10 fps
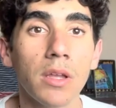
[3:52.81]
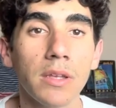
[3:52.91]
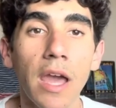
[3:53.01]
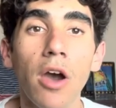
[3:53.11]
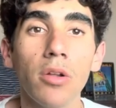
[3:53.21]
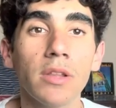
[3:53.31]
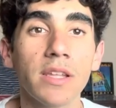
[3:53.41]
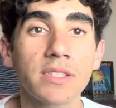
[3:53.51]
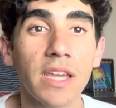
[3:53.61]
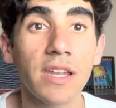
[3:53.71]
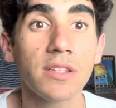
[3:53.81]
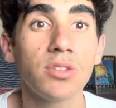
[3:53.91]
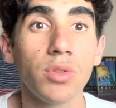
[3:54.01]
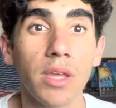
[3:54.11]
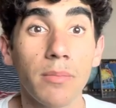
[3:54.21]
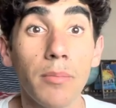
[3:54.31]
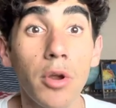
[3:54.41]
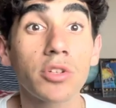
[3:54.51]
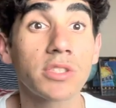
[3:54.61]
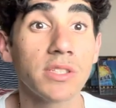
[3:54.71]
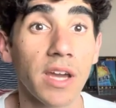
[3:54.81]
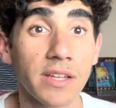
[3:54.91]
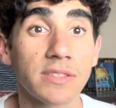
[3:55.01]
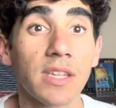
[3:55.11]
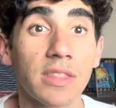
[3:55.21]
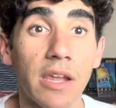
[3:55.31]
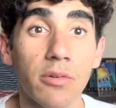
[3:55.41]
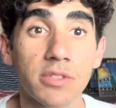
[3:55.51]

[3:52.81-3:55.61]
Now, let's get into the merchandise that they were